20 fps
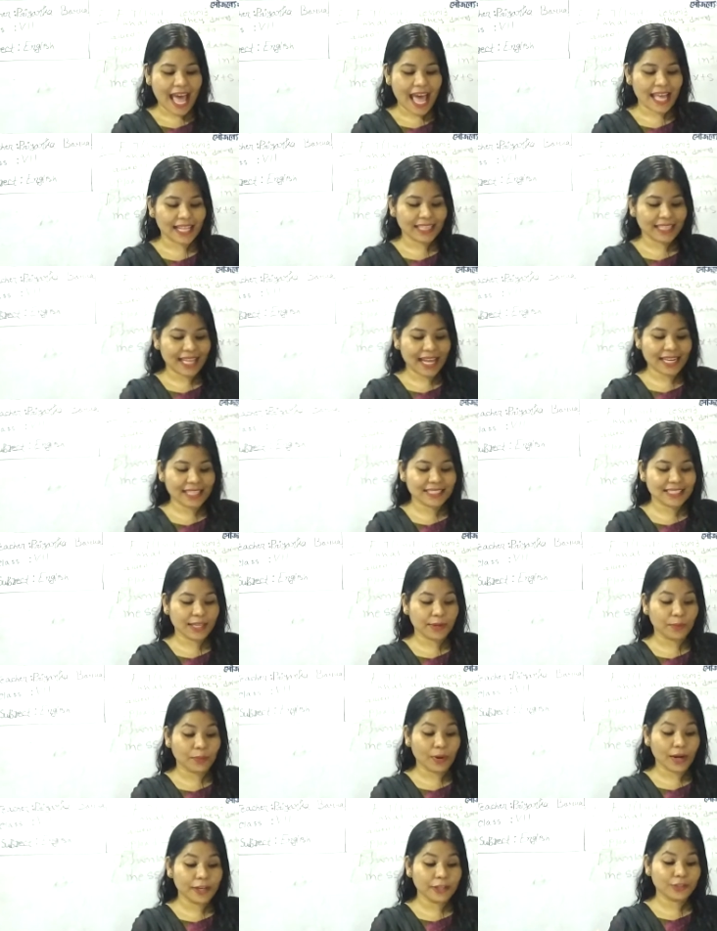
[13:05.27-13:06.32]
And then see,
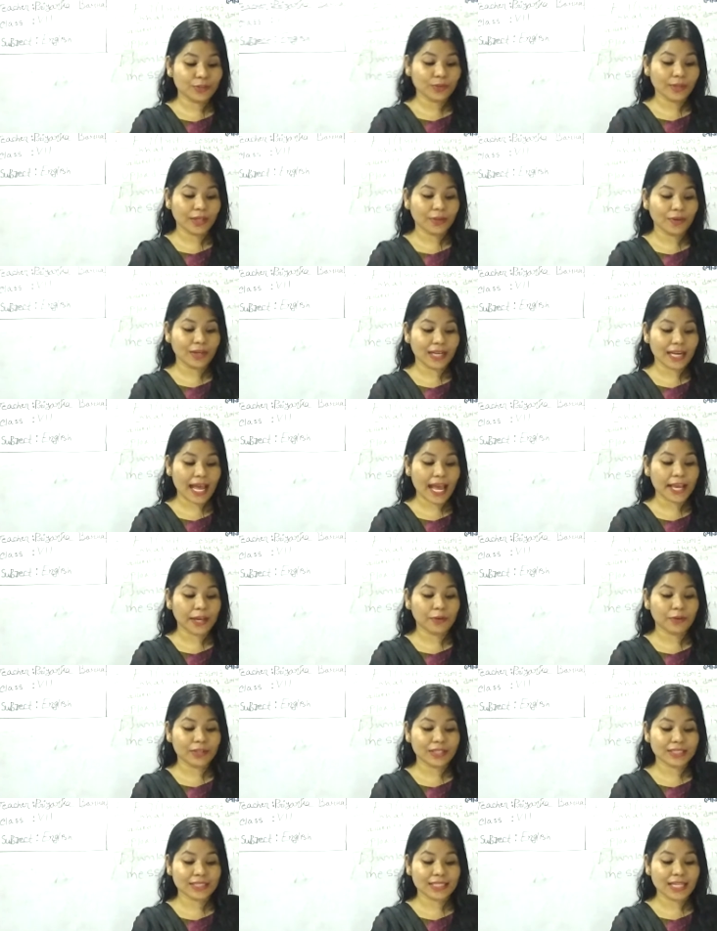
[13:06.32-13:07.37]
why do you like
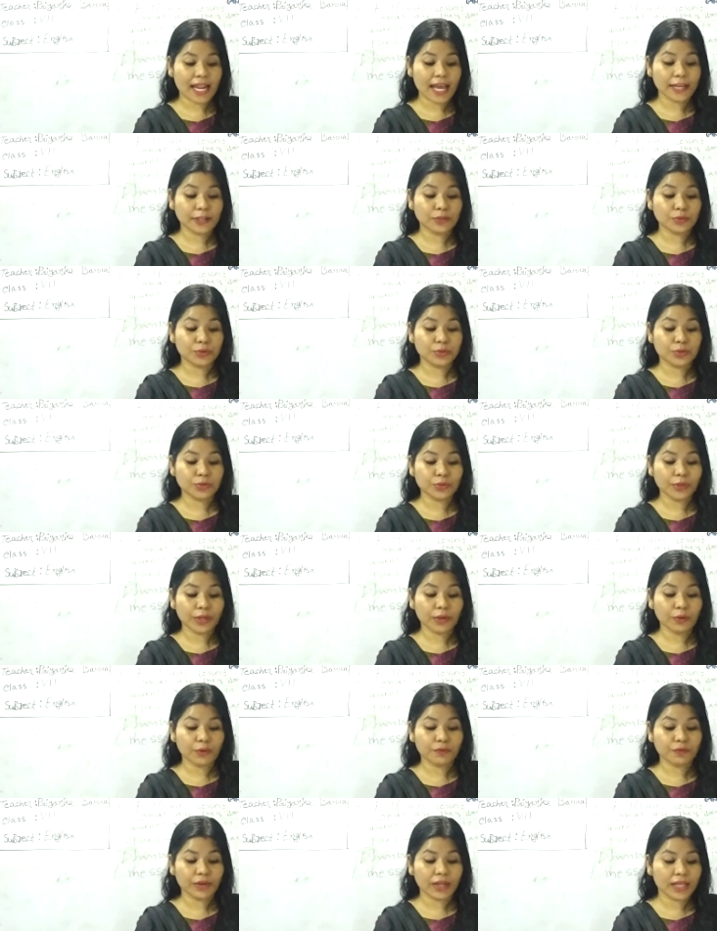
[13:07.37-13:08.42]
or dislike to do
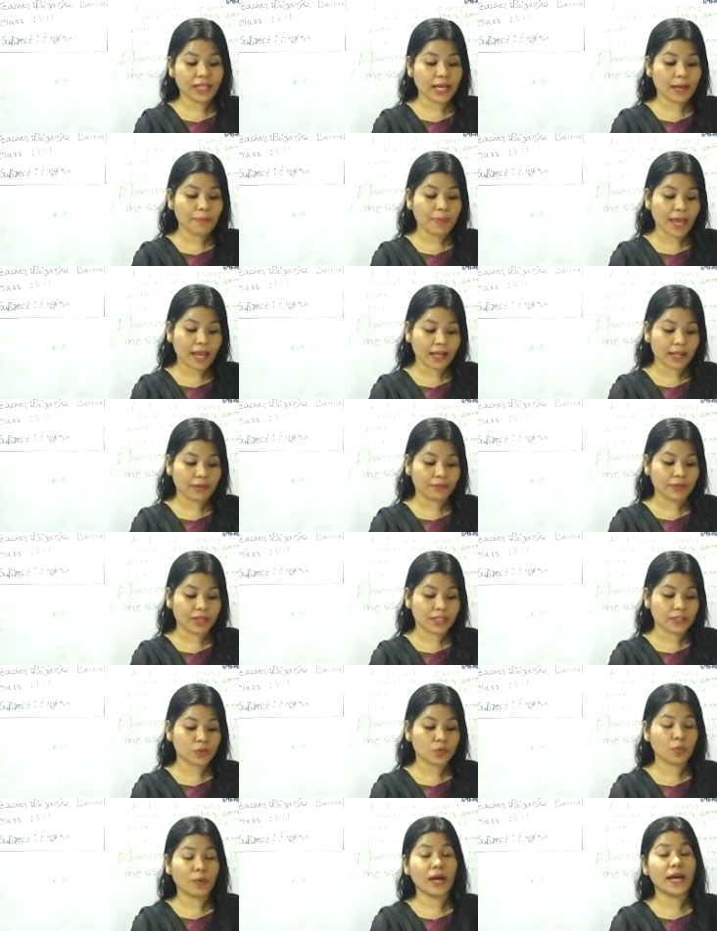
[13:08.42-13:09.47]
your free time
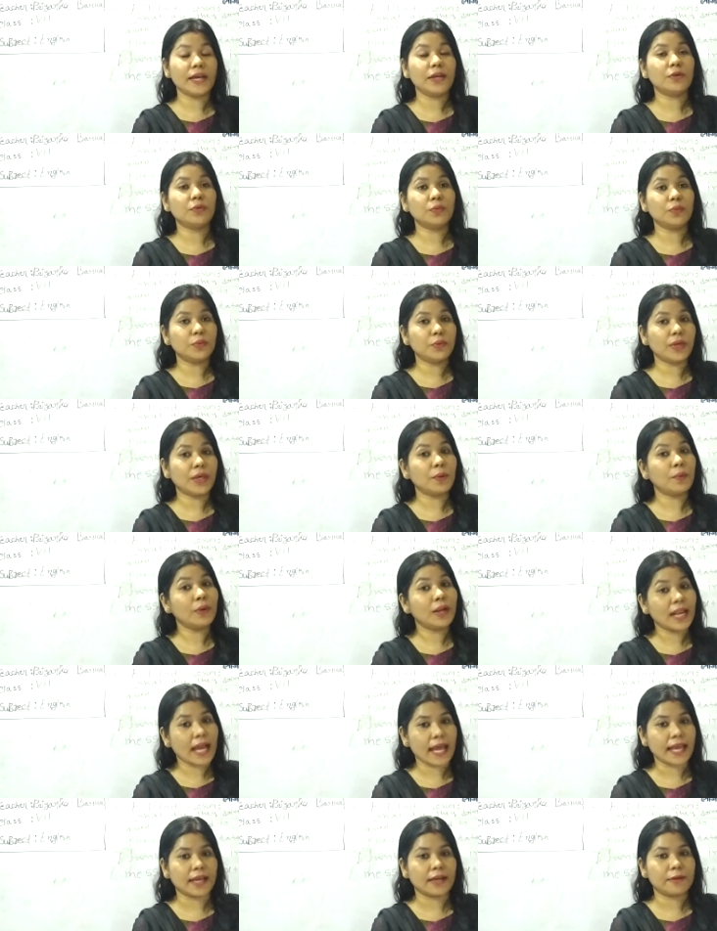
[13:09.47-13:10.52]
activities? Why do you
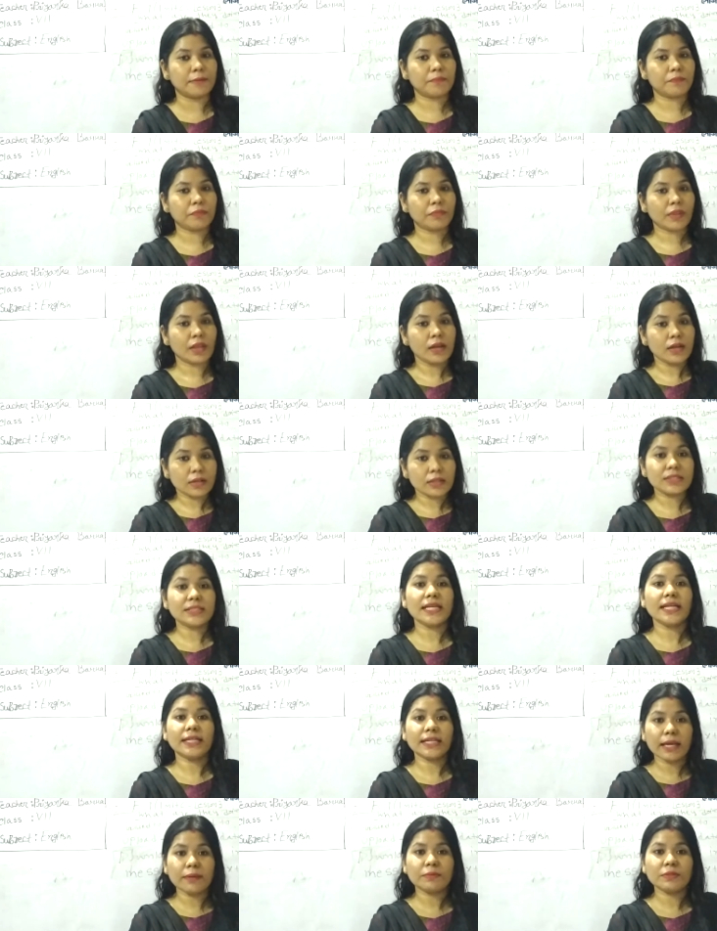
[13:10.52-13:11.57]
like? Because
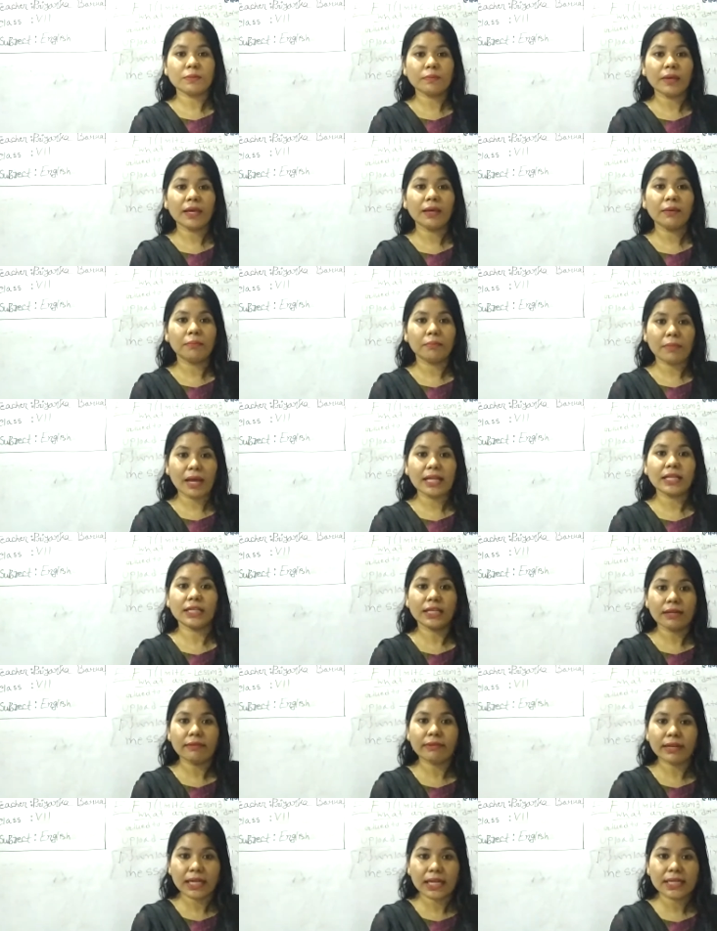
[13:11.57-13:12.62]
it gives me
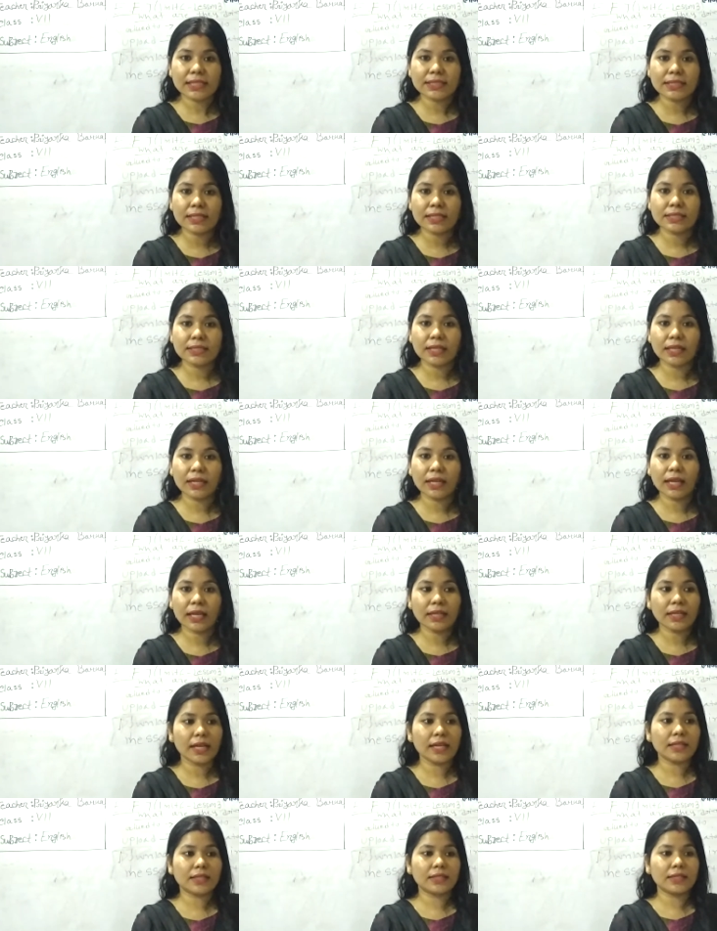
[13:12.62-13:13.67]
mental relaxation.
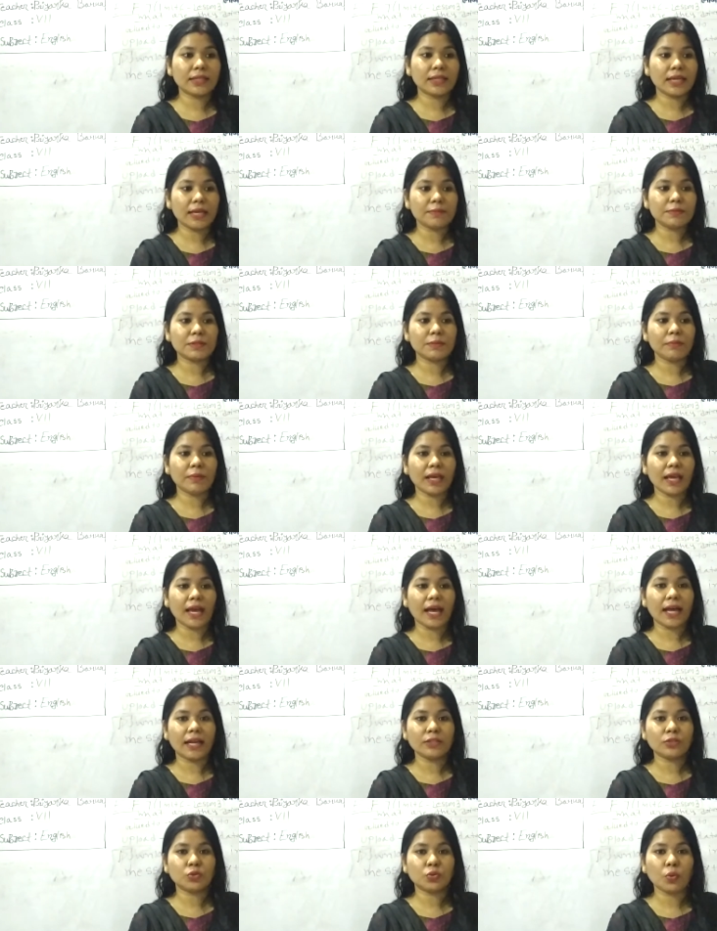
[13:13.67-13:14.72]
It gives me
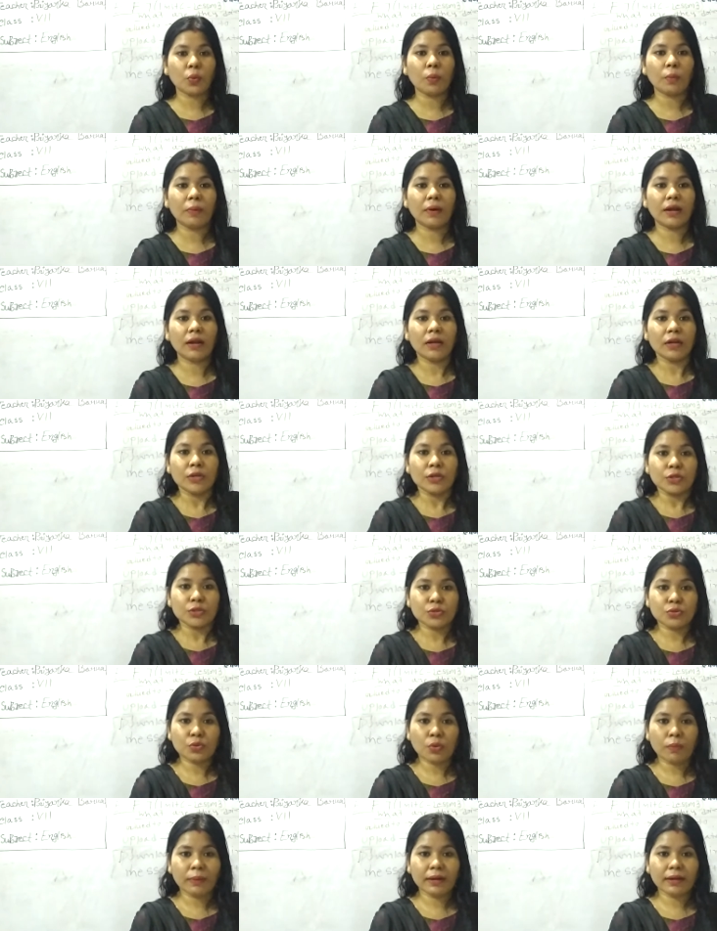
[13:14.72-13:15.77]
a
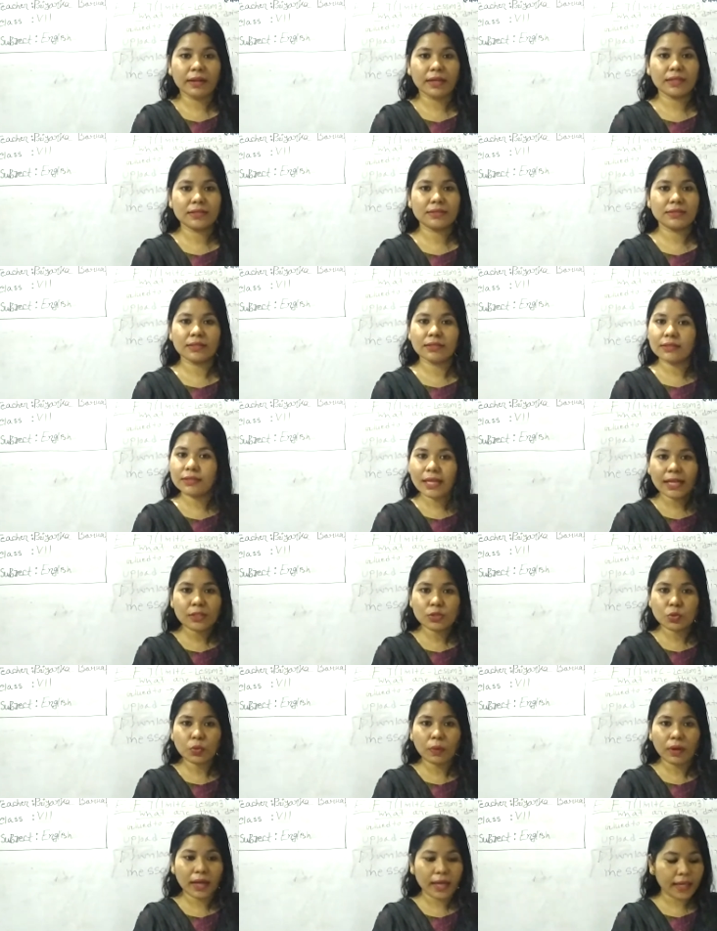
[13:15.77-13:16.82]
soberness.
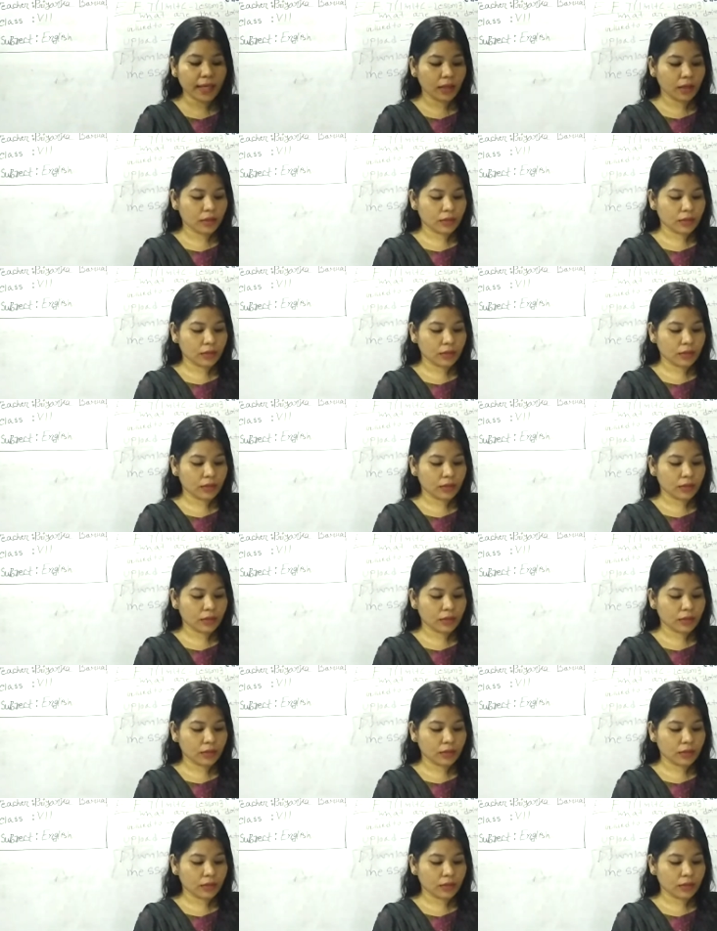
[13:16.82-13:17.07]
That's why.